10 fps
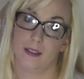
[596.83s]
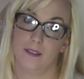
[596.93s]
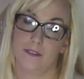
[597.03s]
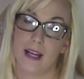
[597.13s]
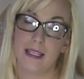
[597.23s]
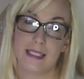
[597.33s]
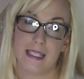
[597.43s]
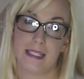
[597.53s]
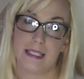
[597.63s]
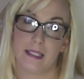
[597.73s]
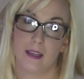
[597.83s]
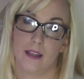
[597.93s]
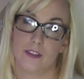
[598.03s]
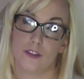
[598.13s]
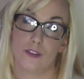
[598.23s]
Validate
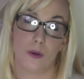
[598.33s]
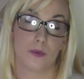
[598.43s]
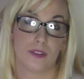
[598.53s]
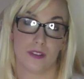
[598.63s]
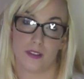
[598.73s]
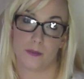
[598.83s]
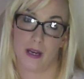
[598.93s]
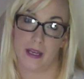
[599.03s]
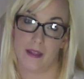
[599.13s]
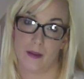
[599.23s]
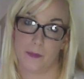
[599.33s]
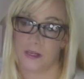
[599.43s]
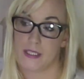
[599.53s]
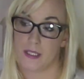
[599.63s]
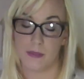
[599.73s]
and don't undermine them.
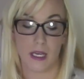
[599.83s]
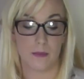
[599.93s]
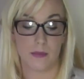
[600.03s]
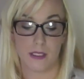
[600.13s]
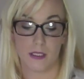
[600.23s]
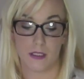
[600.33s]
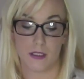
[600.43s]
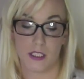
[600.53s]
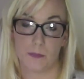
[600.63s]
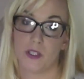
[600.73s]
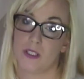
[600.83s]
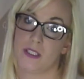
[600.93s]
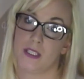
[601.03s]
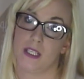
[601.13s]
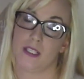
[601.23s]
Sometimes this
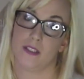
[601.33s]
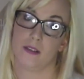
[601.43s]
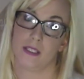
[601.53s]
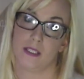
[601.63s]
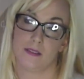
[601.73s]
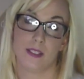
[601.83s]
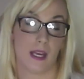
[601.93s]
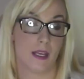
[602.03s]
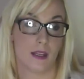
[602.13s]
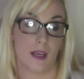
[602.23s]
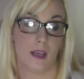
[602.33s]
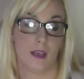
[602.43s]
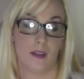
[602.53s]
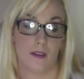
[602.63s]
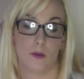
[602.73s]
person is going to say
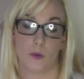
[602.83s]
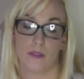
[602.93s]
things or